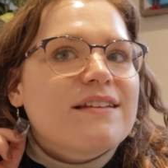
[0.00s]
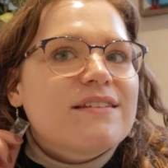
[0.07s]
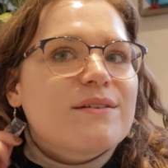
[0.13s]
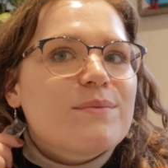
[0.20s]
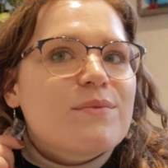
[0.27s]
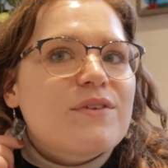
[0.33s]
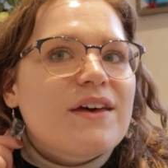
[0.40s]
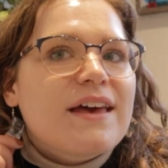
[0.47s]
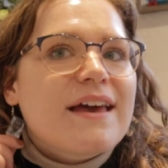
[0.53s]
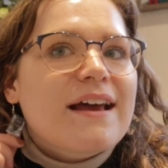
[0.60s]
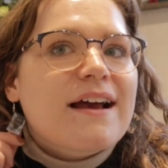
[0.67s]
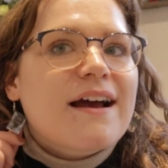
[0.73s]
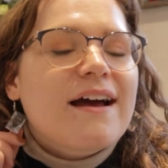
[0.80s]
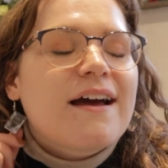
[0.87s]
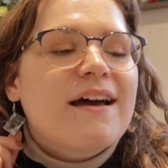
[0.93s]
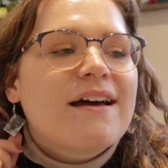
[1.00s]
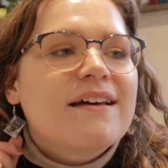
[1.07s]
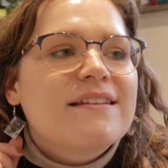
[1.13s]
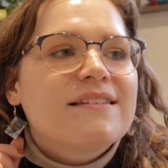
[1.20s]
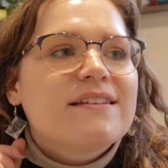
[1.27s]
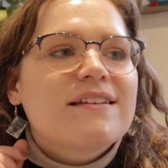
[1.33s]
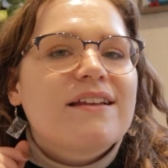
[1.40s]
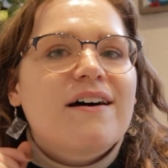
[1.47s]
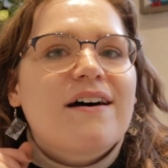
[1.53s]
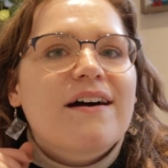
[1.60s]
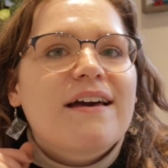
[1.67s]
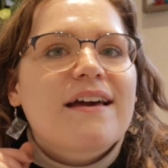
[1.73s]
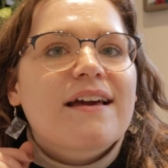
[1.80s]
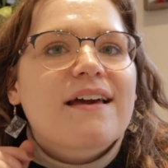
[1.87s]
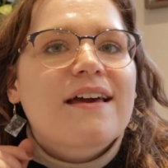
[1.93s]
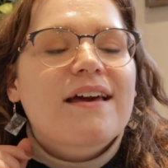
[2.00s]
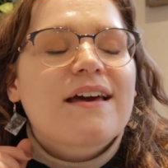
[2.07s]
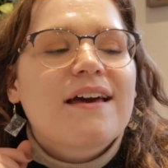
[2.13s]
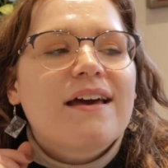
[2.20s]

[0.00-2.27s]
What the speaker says: something to like